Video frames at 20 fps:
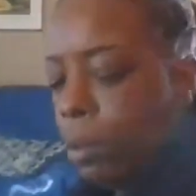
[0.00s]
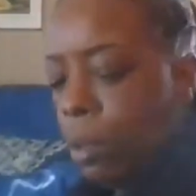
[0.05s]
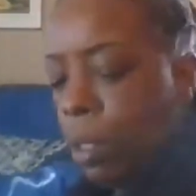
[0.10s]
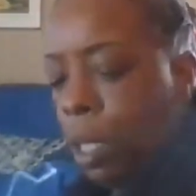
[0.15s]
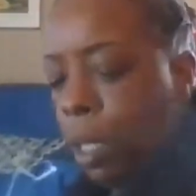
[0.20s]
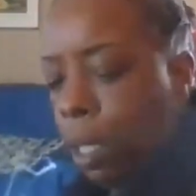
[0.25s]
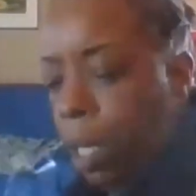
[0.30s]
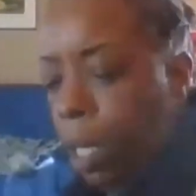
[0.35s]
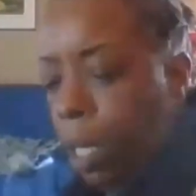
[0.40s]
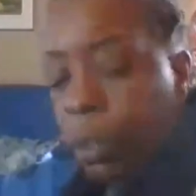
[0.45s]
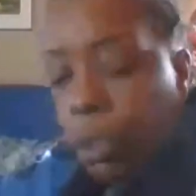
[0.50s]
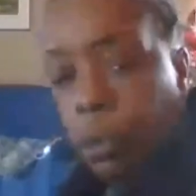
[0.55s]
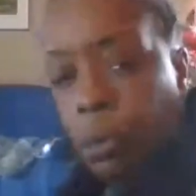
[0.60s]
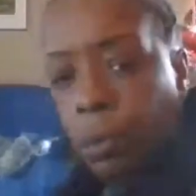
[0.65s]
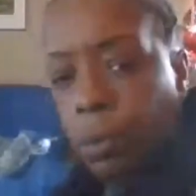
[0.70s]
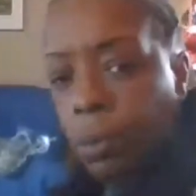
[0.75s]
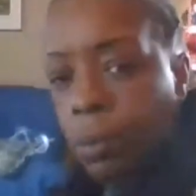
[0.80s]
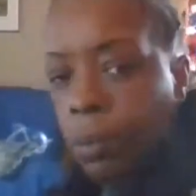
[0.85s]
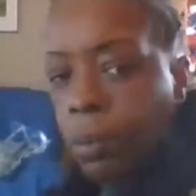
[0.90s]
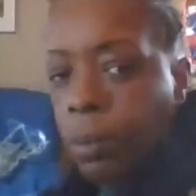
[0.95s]
I got
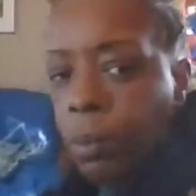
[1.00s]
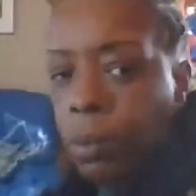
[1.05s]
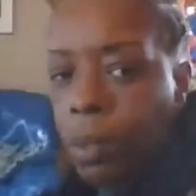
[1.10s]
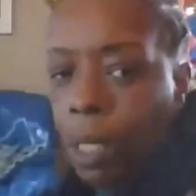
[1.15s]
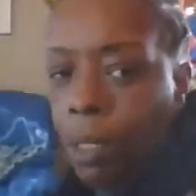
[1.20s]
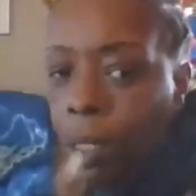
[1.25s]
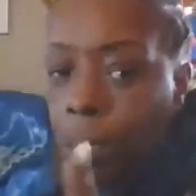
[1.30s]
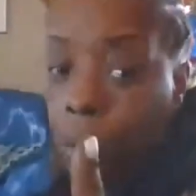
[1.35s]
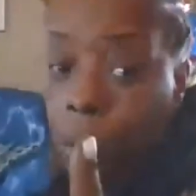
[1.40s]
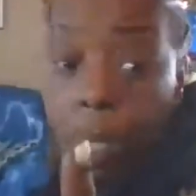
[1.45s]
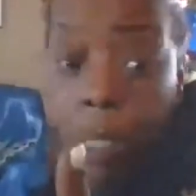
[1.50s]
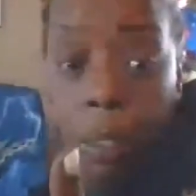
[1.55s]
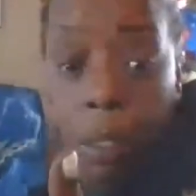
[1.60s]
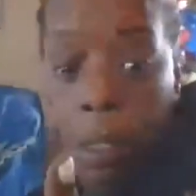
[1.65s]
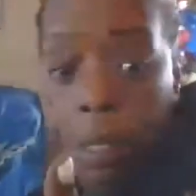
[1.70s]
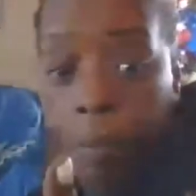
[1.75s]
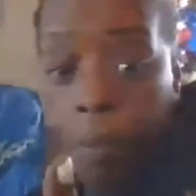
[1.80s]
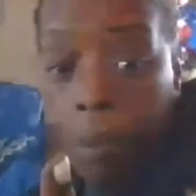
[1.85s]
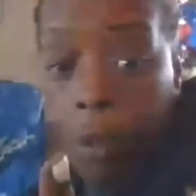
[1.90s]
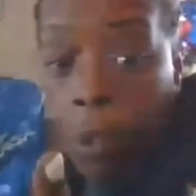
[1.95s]
you. Now that's why I
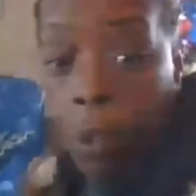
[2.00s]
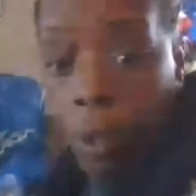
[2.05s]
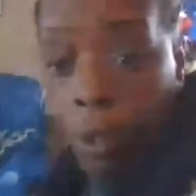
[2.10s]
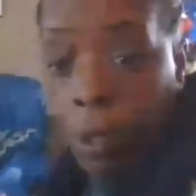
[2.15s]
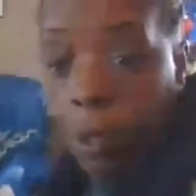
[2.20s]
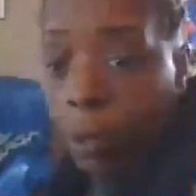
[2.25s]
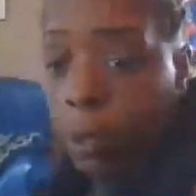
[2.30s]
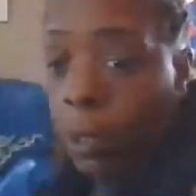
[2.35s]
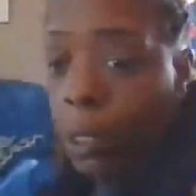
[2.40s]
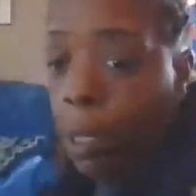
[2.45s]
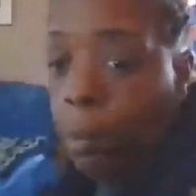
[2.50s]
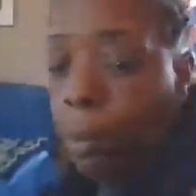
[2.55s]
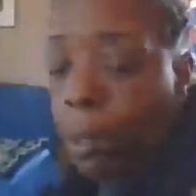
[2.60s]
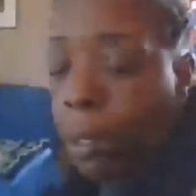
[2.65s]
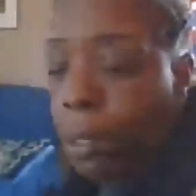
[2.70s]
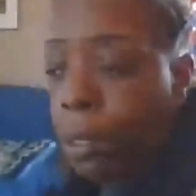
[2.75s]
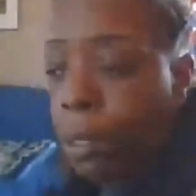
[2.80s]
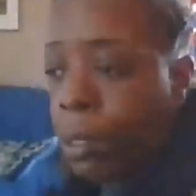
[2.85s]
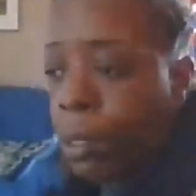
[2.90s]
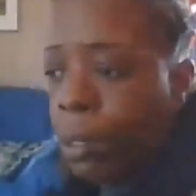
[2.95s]
love going to your channel
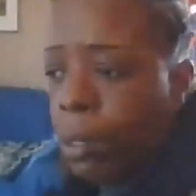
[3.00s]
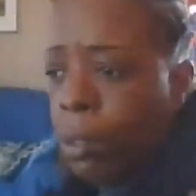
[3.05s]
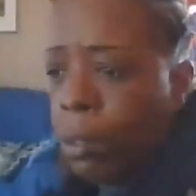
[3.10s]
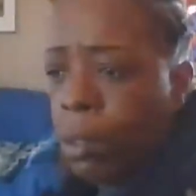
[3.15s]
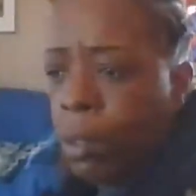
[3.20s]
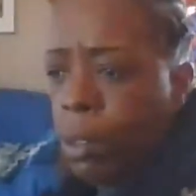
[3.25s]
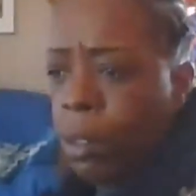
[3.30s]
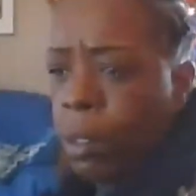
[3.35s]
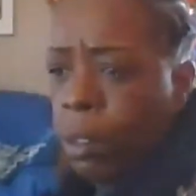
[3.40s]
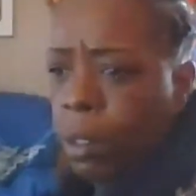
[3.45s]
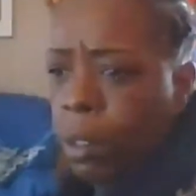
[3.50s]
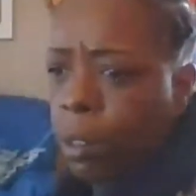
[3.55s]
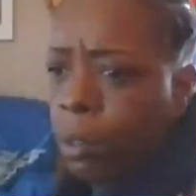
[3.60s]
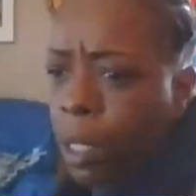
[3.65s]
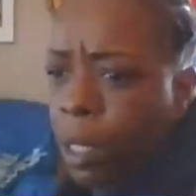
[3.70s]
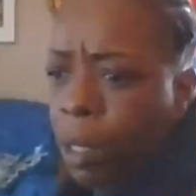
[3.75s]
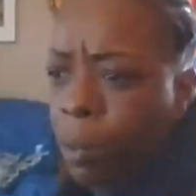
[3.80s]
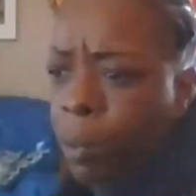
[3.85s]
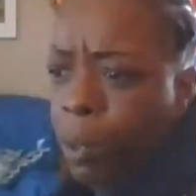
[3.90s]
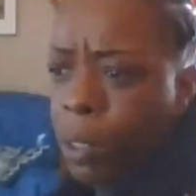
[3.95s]
because you
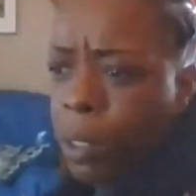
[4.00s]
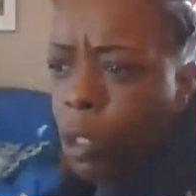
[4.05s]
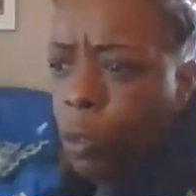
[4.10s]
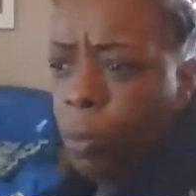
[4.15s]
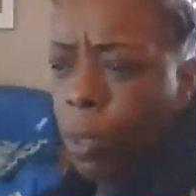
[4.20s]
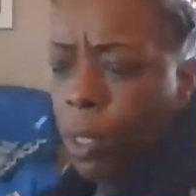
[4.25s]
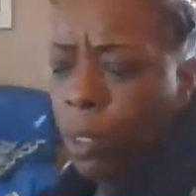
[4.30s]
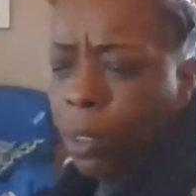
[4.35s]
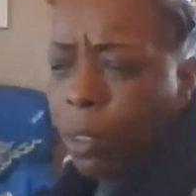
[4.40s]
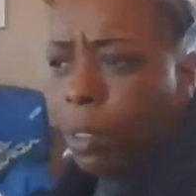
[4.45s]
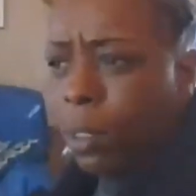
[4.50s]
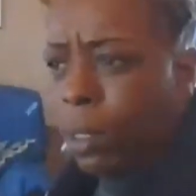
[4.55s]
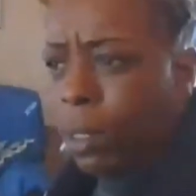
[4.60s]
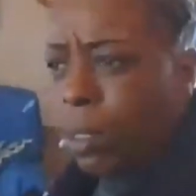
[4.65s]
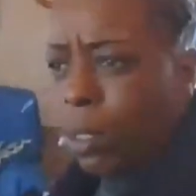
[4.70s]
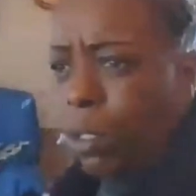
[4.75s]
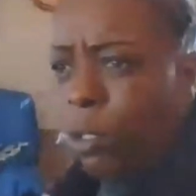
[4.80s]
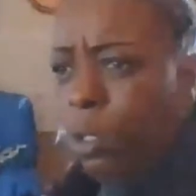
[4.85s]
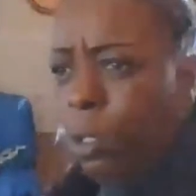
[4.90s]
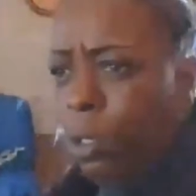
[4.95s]
handle with so much,
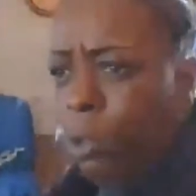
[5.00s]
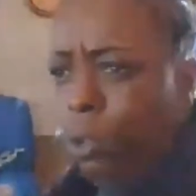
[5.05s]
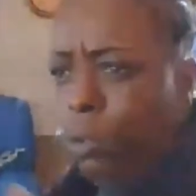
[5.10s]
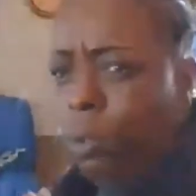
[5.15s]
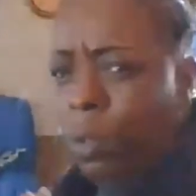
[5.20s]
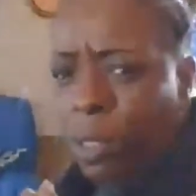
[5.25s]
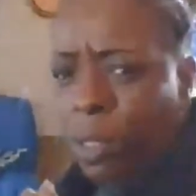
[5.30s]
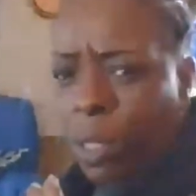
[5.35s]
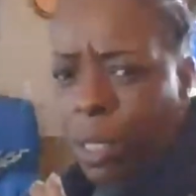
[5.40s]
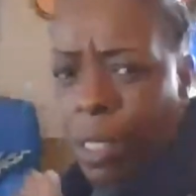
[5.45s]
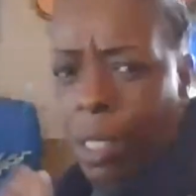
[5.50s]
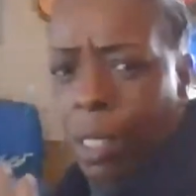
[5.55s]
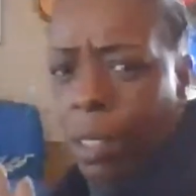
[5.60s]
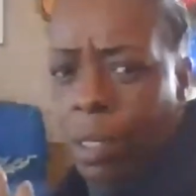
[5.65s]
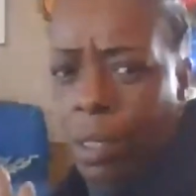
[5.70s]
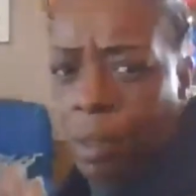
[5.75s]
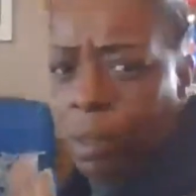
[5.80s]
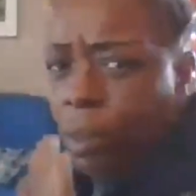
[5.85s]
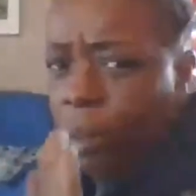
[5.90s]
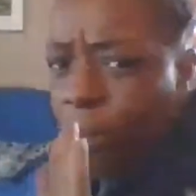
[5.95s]
you know, you just handle
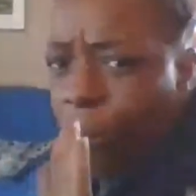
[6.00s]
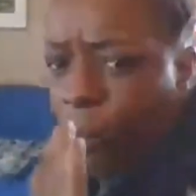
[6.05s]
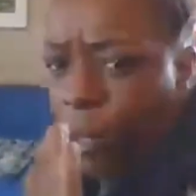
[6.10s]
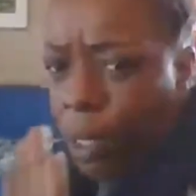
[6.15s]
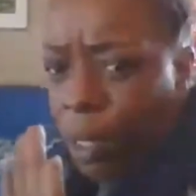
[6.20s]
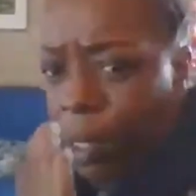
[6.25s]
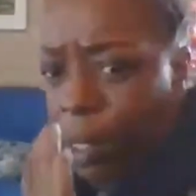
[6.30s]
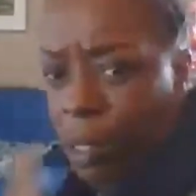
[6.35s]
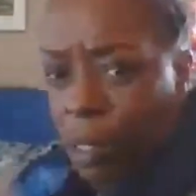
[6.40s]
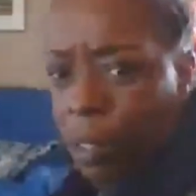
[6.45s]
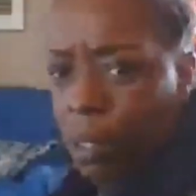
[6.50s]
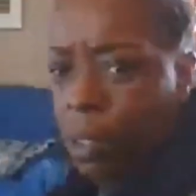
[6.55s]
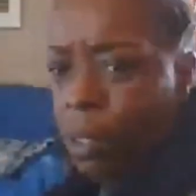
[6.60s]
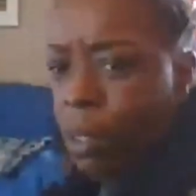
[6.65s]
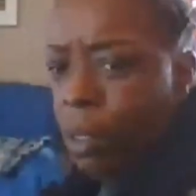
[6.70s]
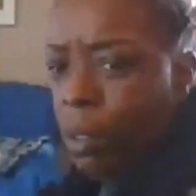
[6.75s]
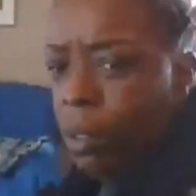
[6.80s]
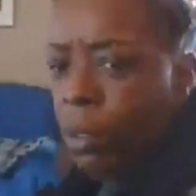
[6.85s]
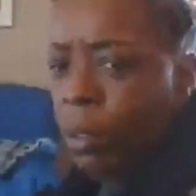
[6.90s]
it with ease.